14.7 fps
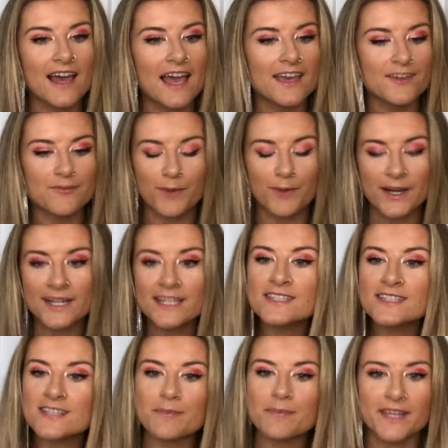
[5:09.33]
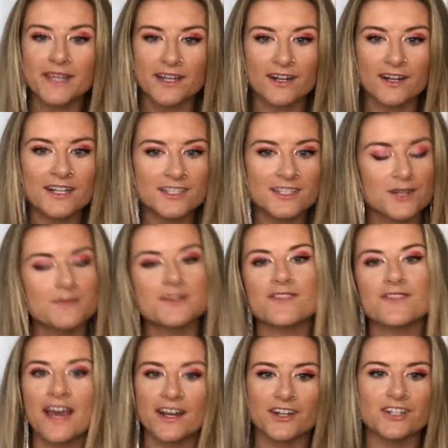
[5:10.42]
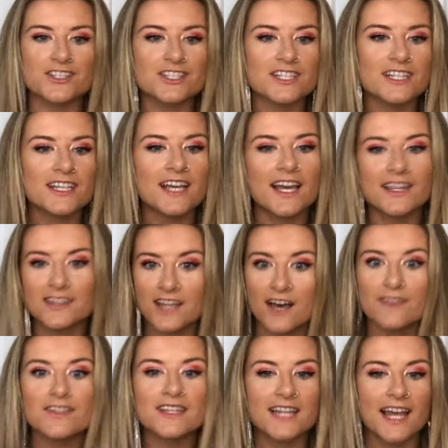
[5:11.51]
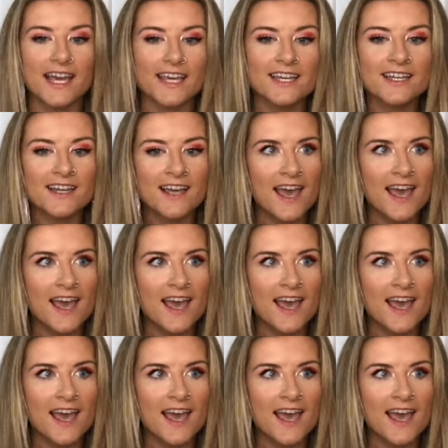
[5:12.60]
if Britney is up here in terms of energy and love and light,